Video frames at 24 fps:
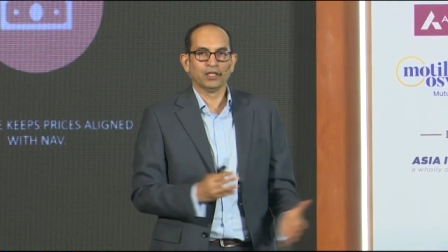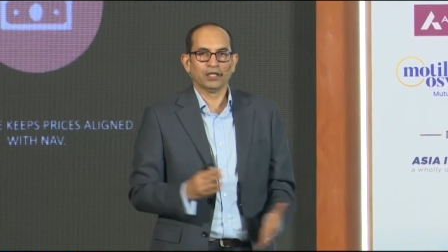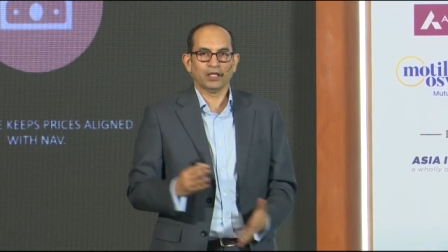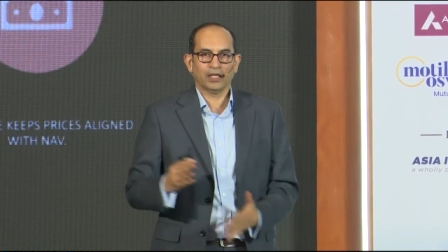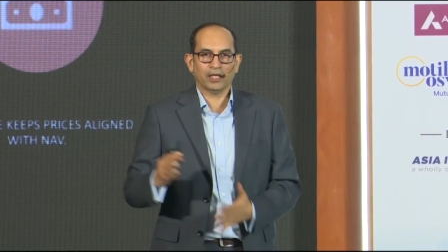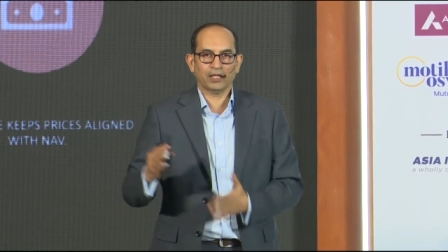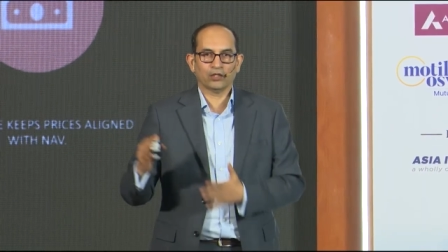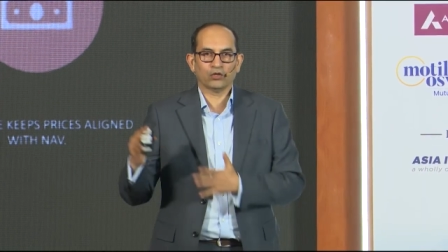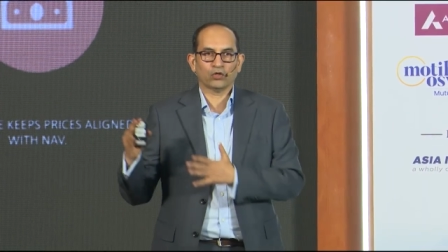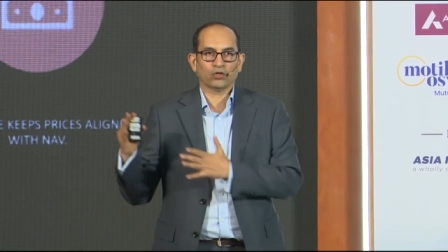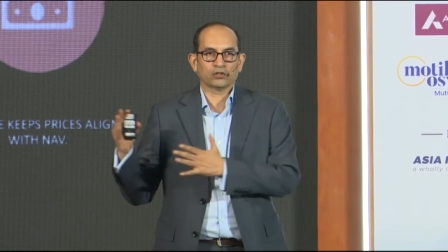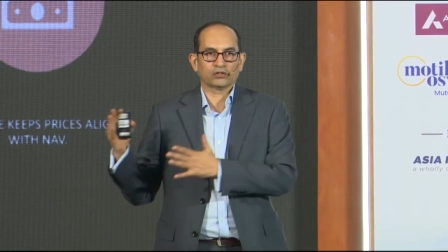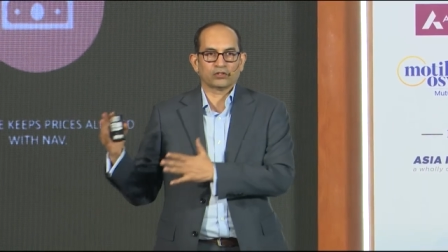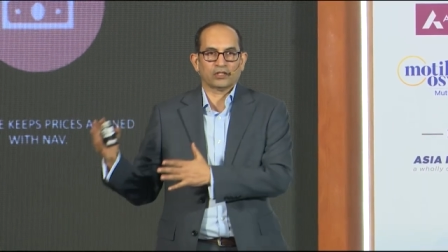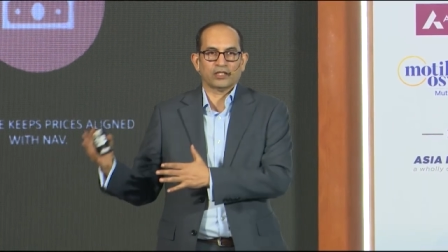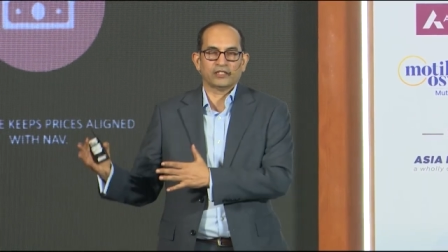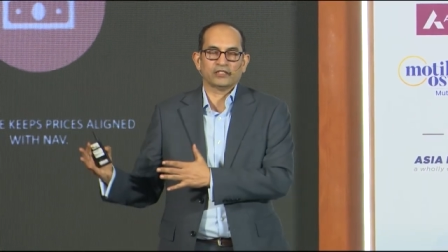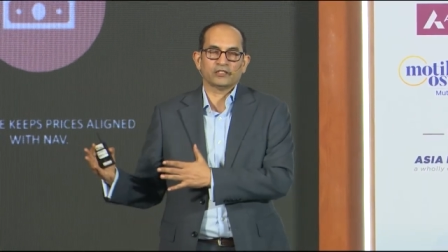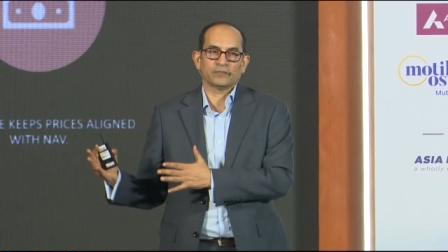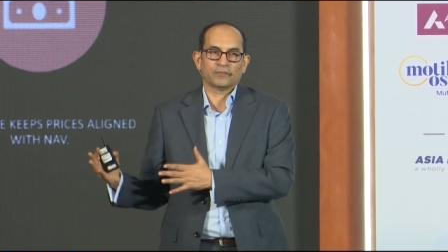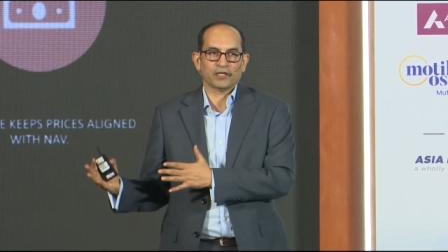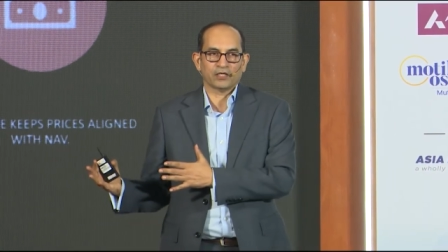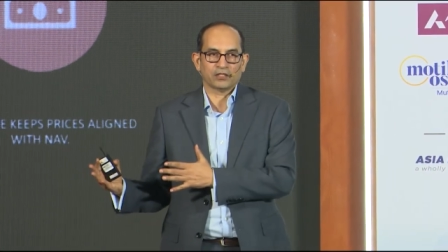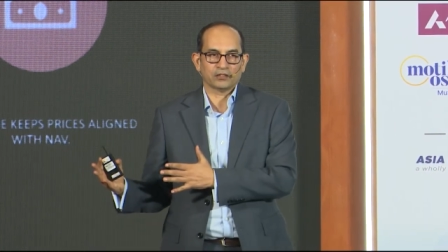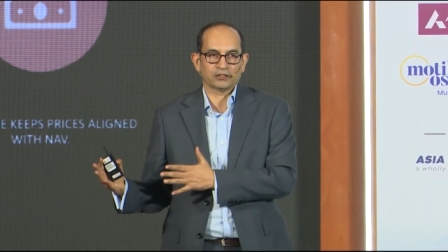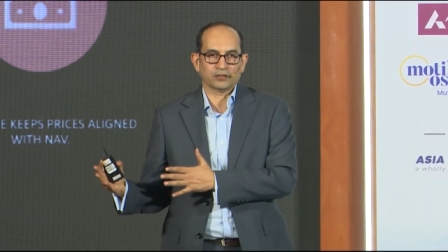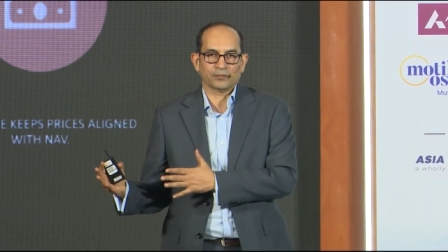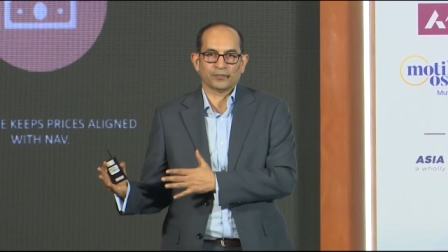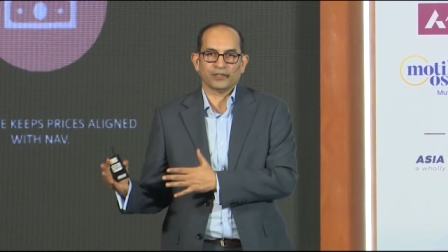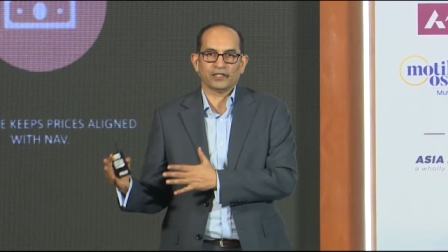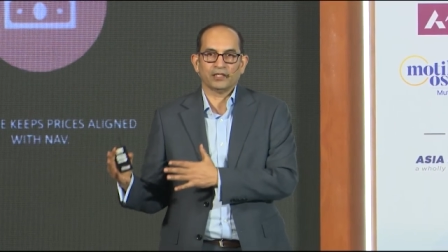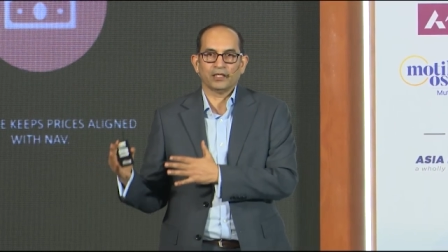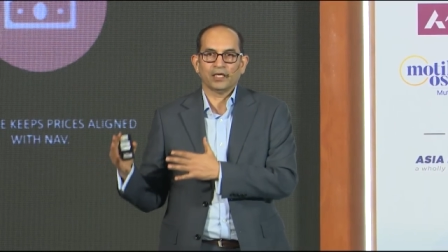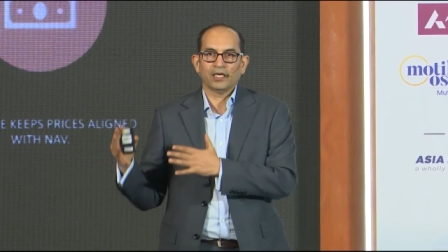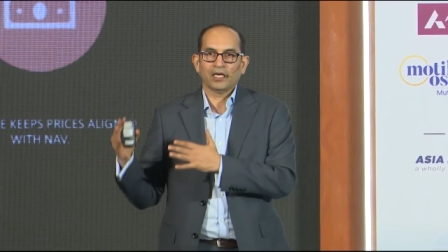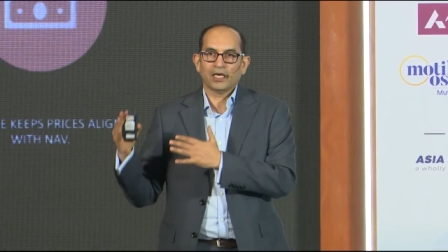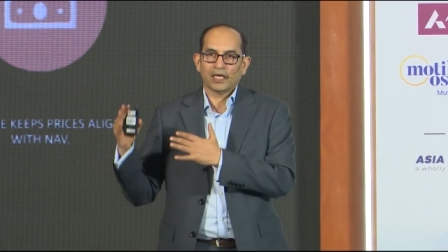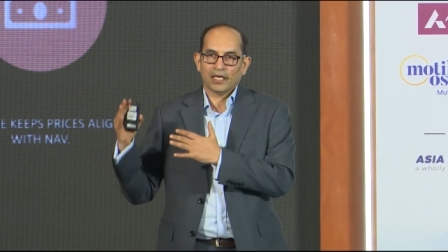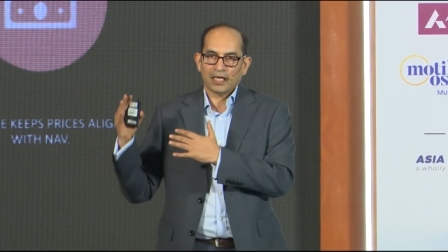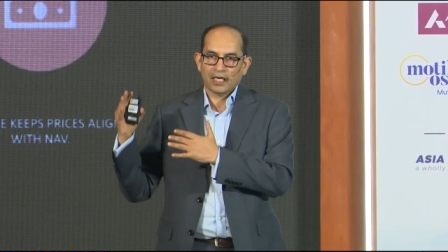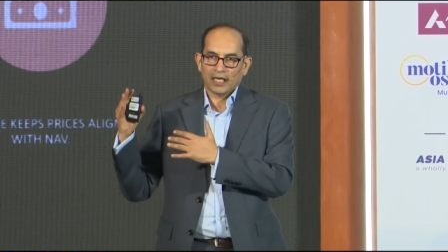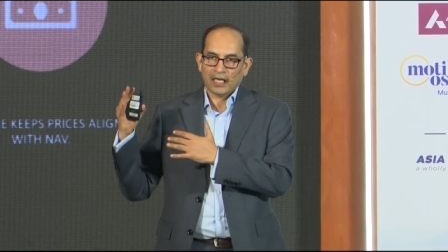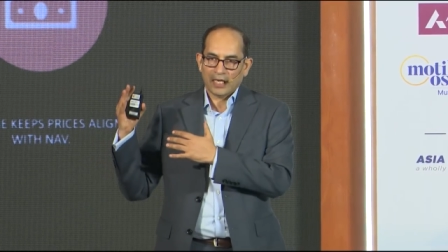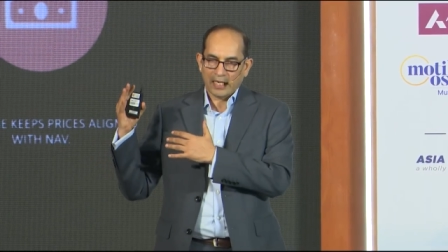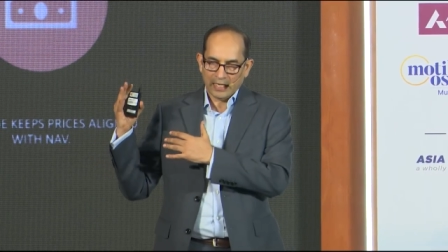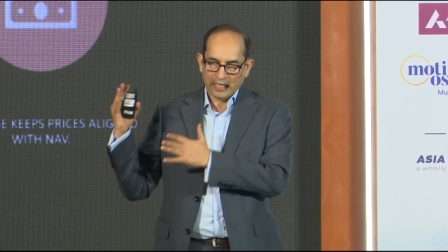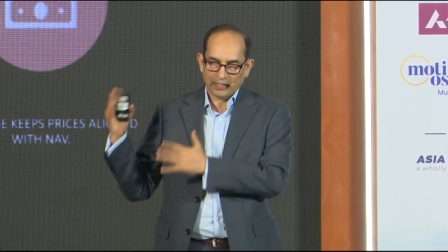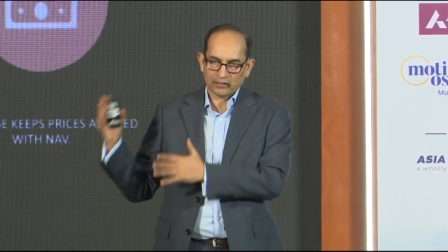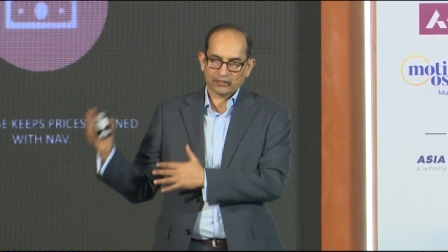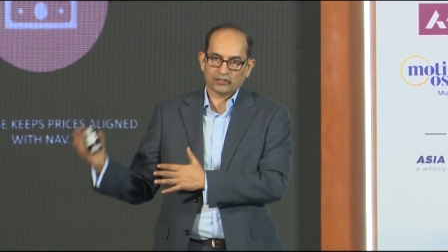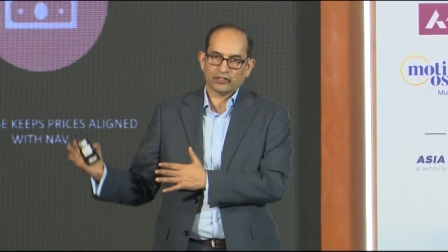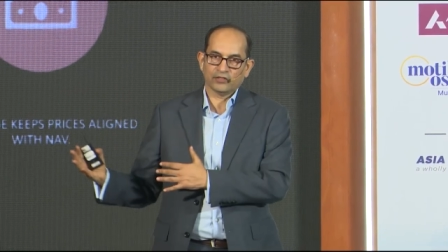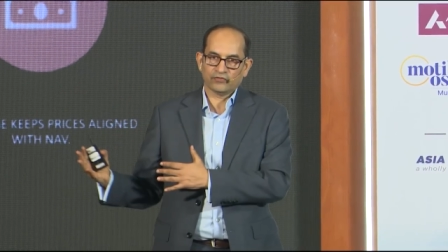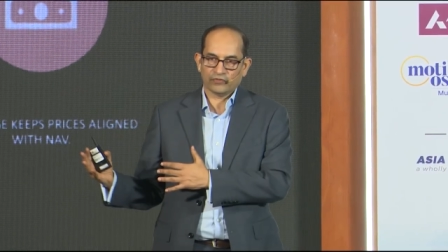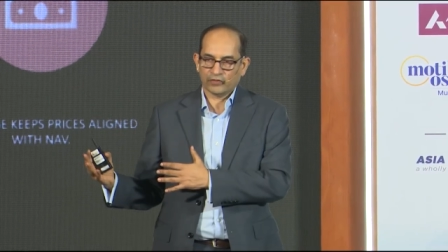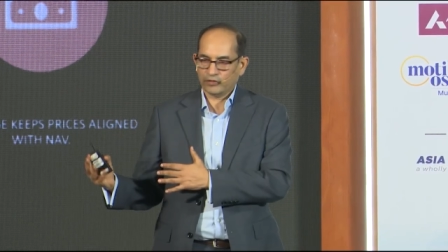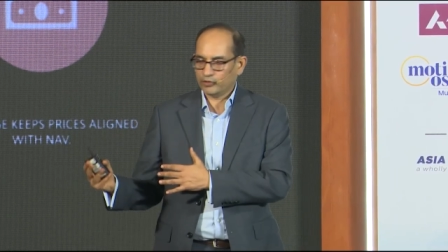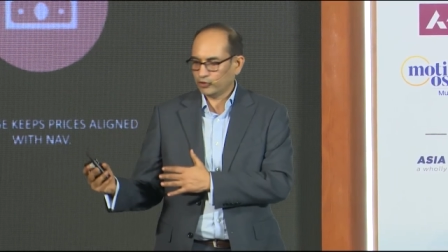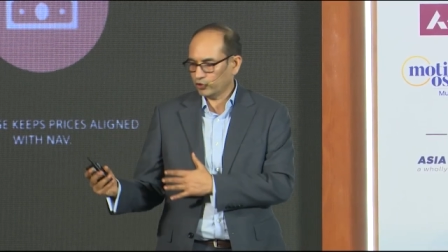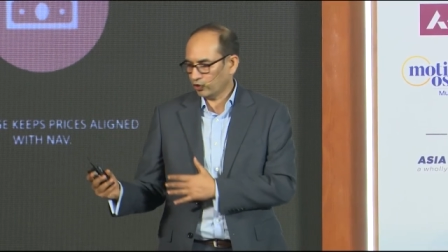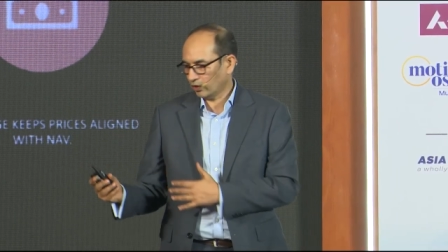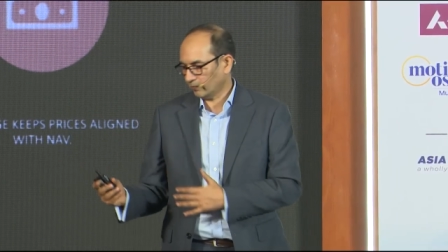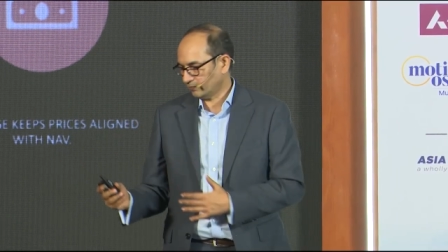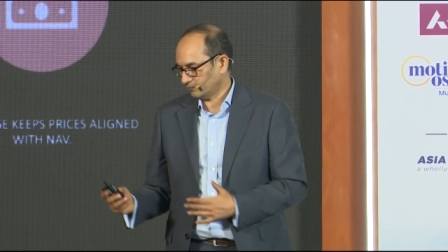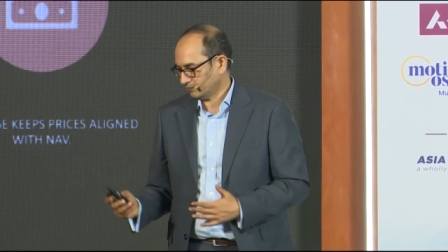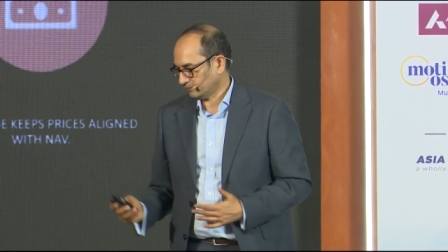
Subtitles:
and authorized participant has a different job.